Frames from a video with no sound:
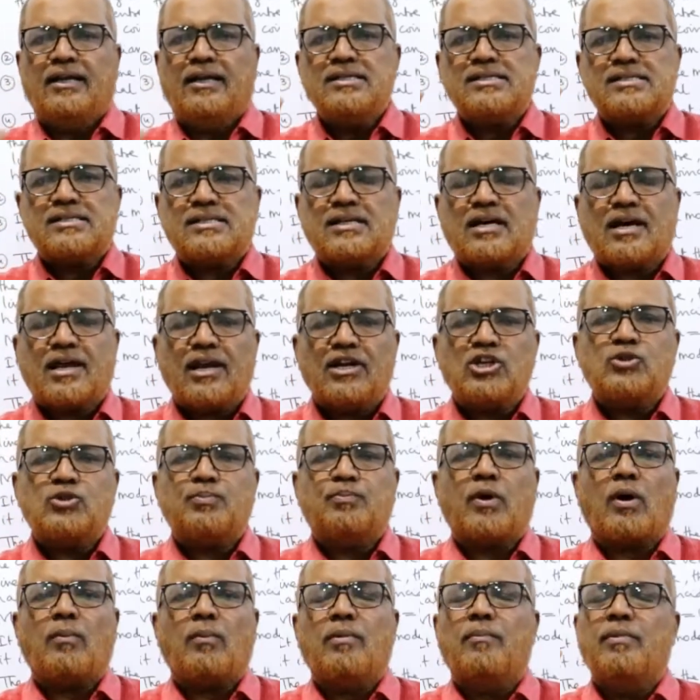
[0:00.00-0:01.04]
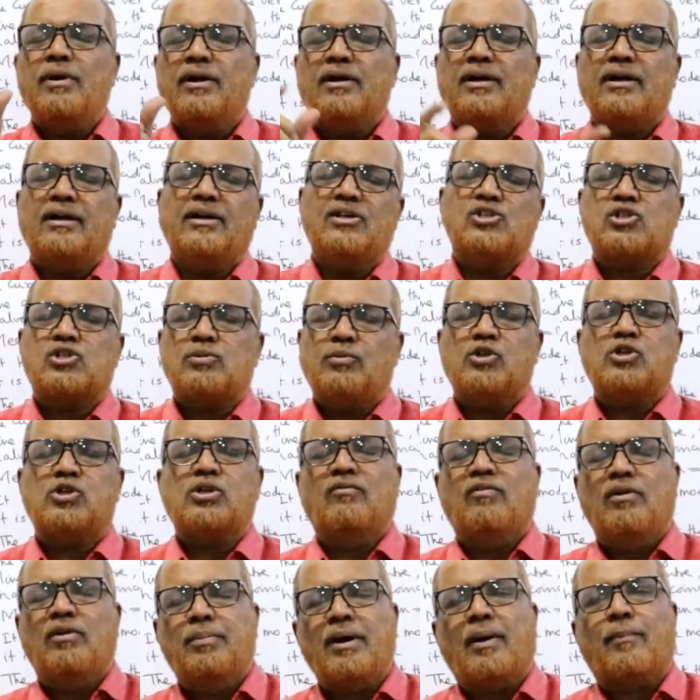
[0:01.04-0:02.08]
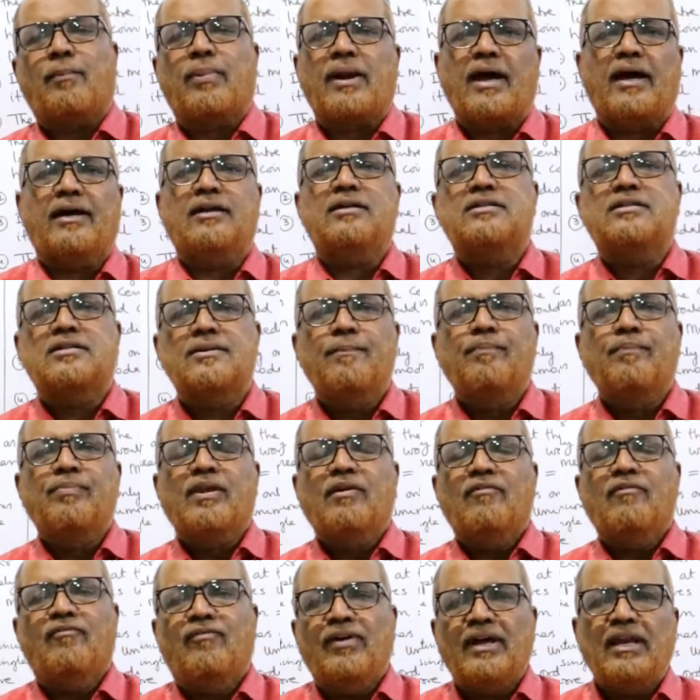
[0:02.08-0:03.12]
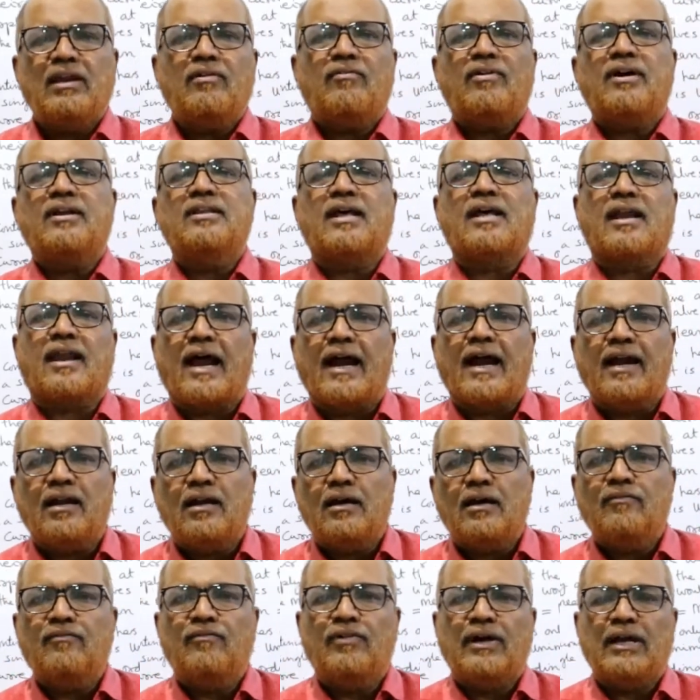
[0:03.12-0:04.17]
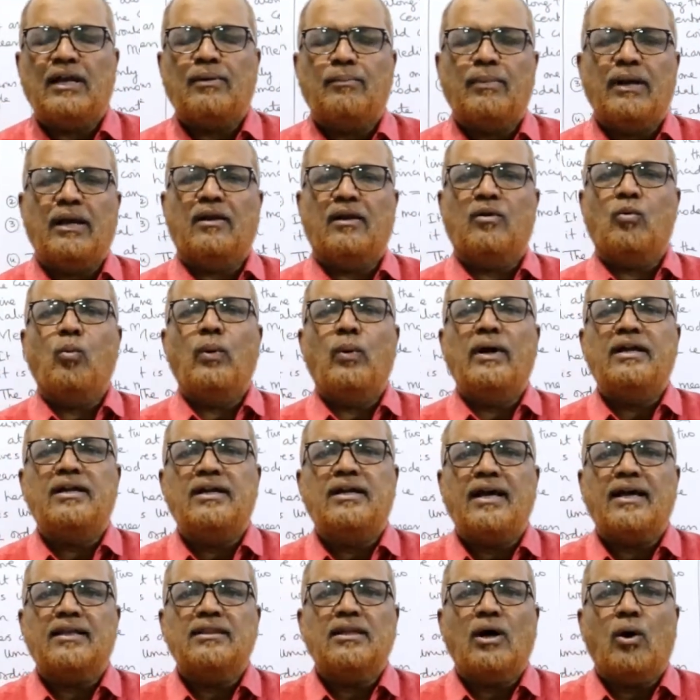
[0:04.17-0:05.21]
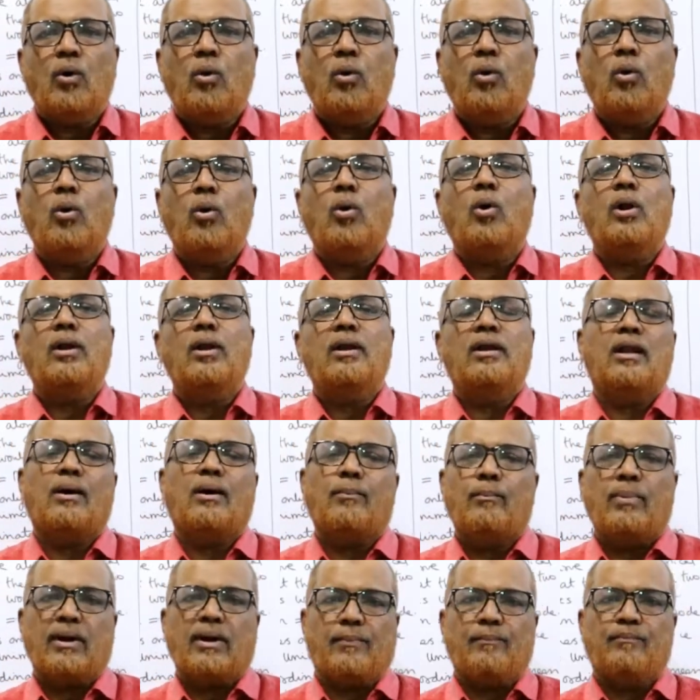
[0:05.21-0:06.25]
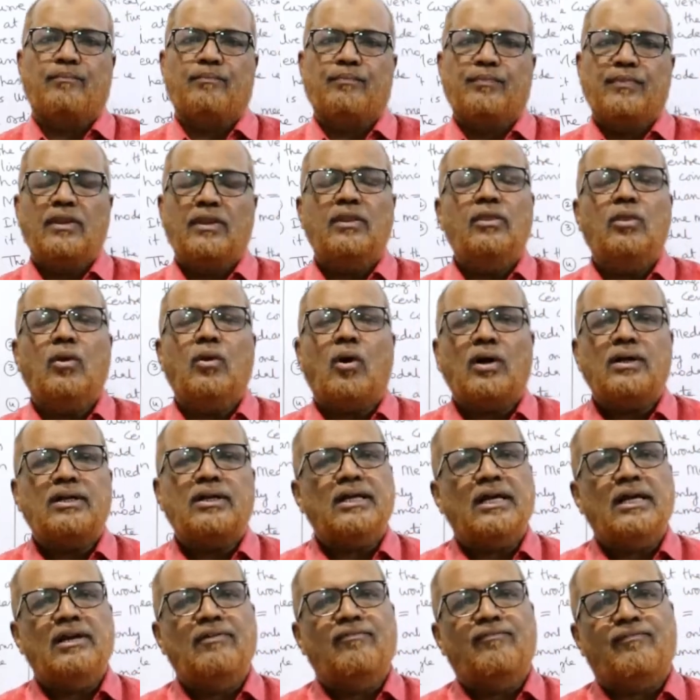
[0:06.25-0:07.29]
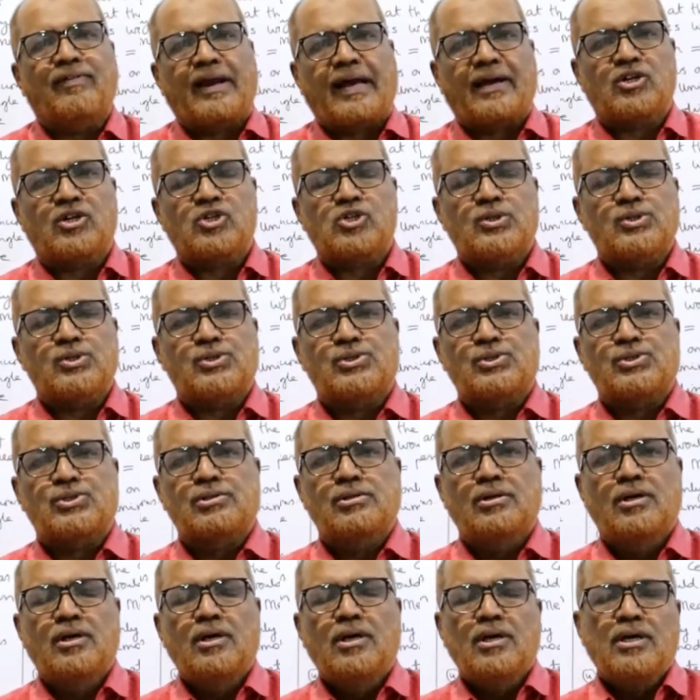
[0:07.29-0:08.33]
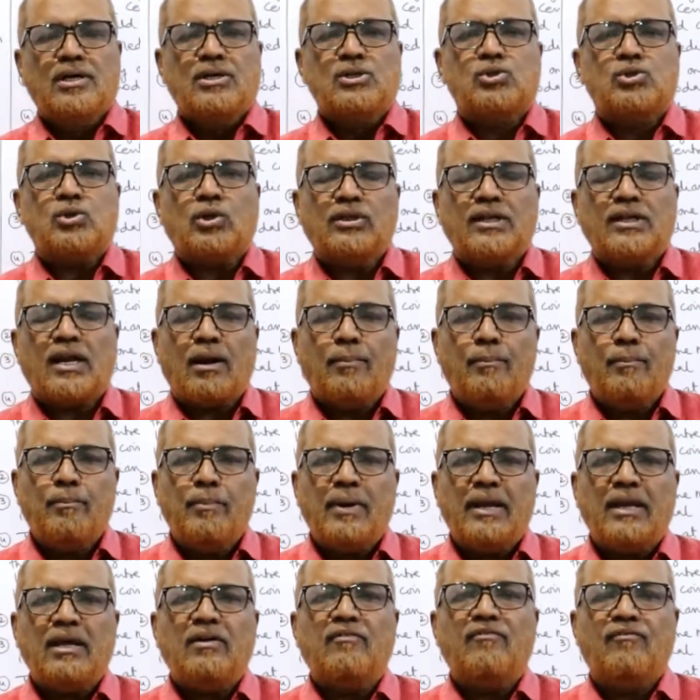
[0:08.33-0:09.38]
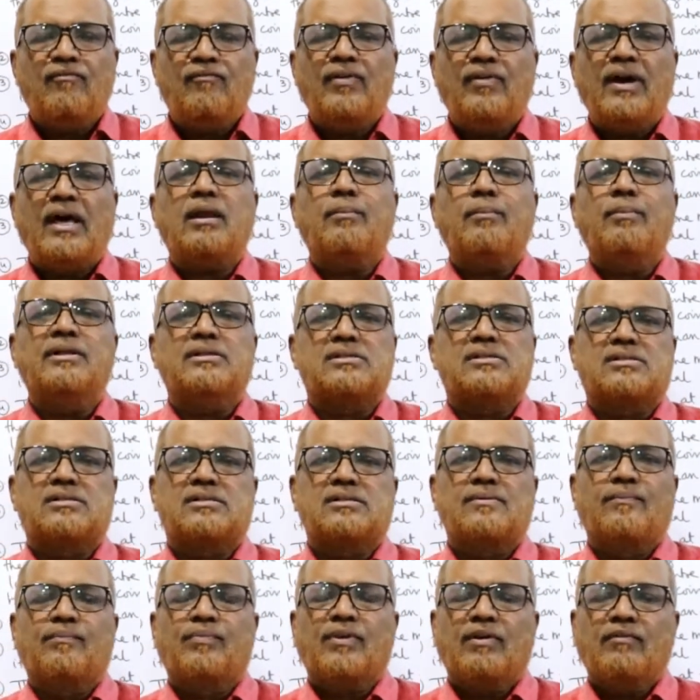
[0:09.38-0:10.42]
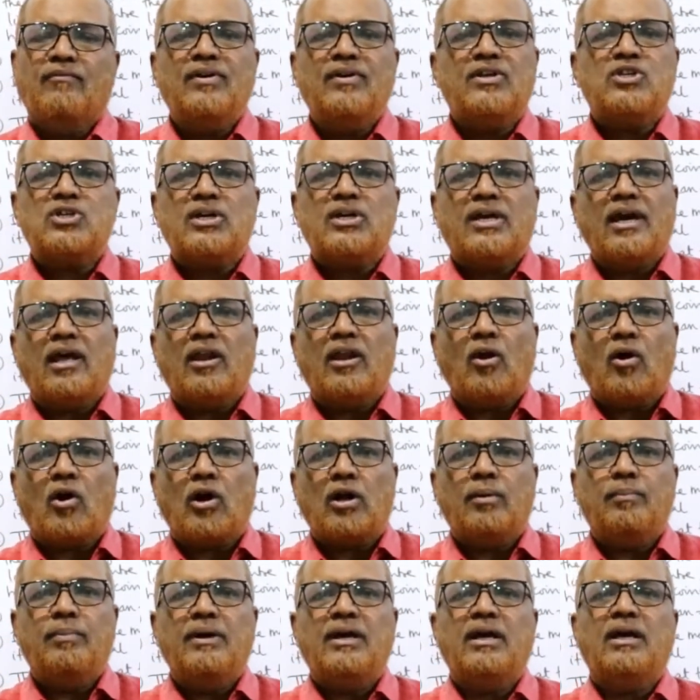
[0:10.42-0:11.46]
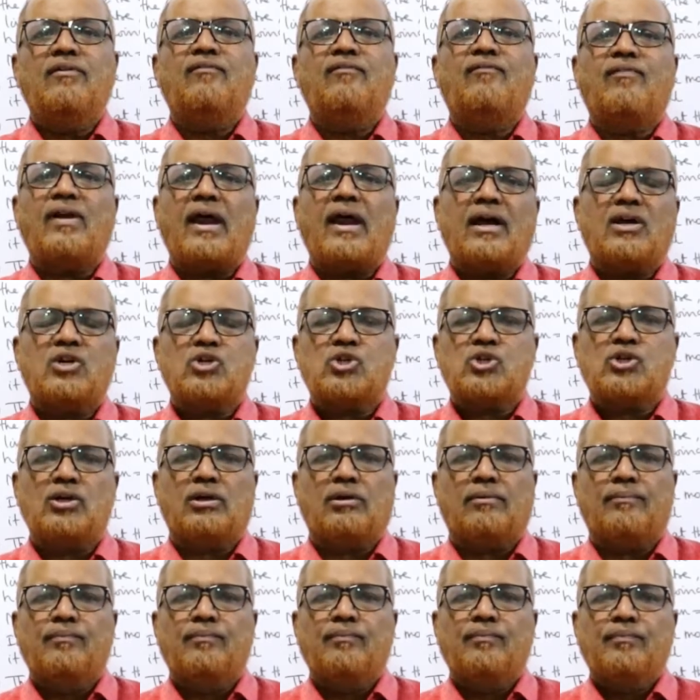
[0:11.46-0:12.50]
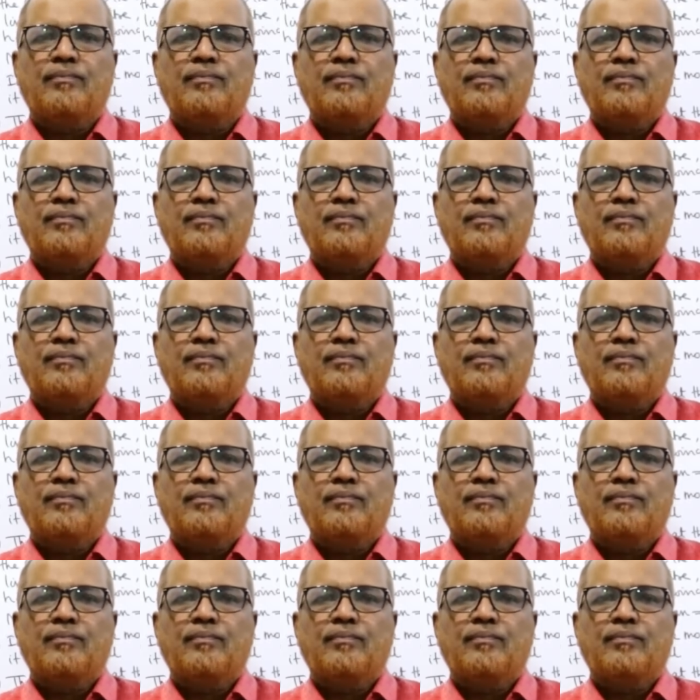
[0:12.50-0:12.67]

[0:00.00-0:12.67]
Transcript: Discrete probability distribution will be applied whenever the random variable will take the whole number, not in fractions. So there are many variables which cannot be in fraction.